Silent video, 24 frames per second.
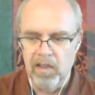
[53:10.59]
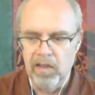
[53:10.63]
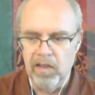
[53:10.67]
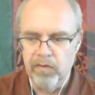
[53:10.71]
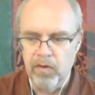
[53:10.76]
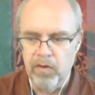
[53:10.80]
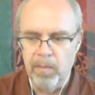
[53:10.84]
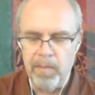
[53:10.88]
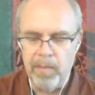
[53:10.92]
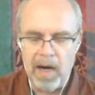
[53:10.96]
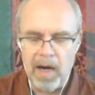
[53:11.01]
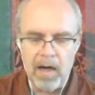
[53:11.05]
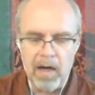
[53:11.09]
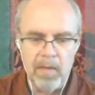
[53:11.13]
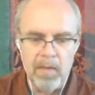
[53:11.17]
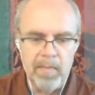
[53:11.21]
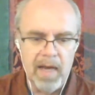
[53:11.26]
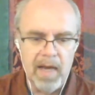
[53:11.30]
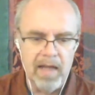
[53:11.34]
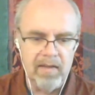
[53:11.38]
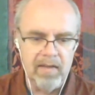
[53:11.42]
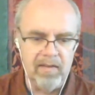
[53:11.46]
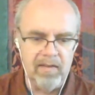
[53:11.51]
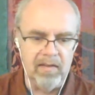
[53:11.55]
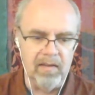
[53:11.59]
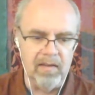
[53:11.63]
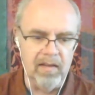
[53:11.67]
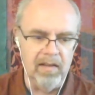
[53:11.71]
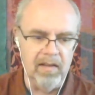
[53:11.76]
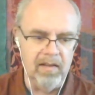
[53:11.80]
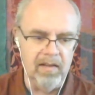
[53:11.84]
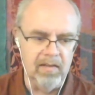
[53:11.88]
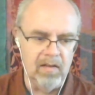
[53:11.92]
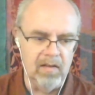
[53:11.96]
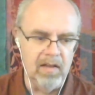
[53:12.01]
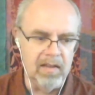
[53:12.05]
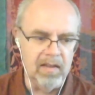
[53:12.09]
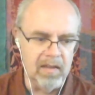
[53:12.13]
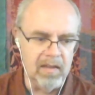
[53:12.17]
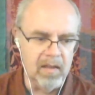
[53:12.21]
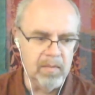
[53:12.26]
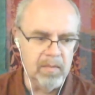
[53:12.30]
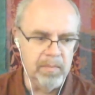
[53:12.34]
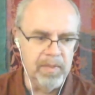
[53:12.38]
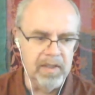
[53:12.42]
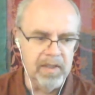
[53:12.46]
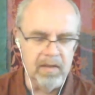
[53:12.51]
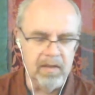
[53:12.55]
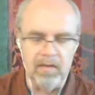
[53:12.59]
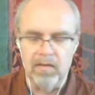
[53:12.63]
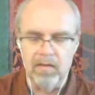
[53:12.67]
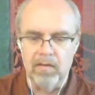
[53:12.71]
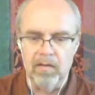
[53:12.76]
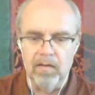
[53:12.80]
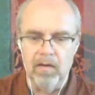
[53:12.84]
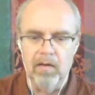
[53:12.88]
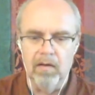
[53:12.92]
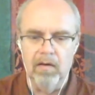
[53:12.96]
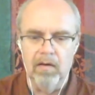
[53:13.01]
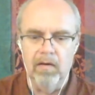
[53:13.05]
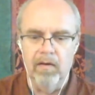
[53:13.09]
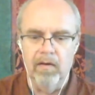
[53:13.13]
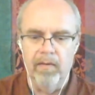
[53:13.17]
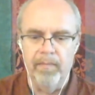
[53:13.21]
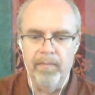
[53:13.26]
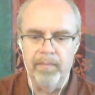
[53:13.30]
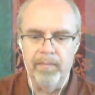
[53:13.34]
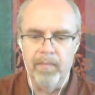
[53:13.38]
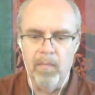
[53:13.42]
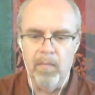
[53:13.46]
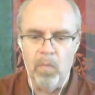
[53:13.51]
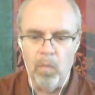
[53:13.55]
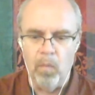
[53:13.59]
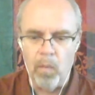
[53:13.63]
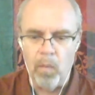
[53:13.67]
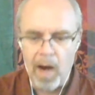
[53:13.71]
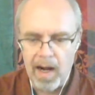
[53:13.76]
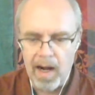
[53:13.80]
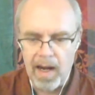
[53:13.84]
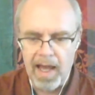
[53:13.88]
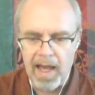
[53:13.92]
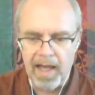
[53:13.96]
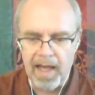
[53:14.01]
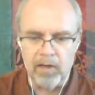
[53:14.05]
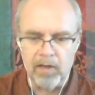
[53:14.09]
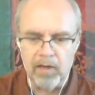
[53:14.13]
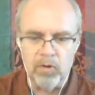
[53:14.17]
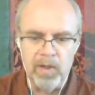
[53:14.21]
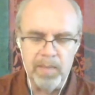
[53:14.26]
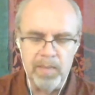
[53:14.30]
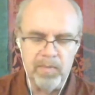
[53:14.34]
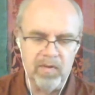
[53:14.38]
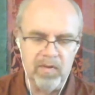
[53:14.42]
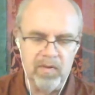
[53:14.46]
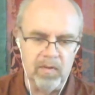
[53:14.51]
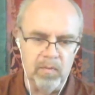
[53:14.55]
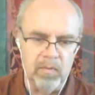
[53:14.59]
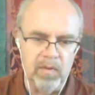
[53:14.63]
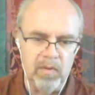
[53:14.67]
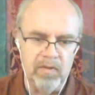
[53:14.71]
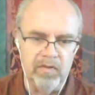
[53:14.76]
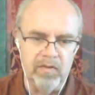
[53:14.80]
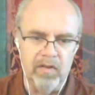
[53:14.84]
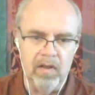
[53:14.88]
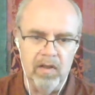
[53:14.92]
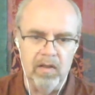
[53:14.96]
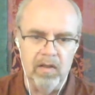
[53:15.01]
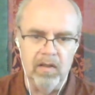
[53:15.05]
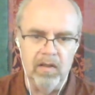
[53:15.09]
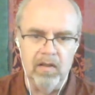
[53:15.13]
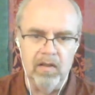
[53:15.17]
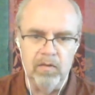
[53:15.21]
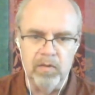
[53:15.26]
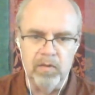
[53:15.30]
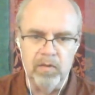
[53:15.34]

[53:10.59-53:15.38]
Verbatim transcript: if the parliament is a little bit um, well equipped with uh,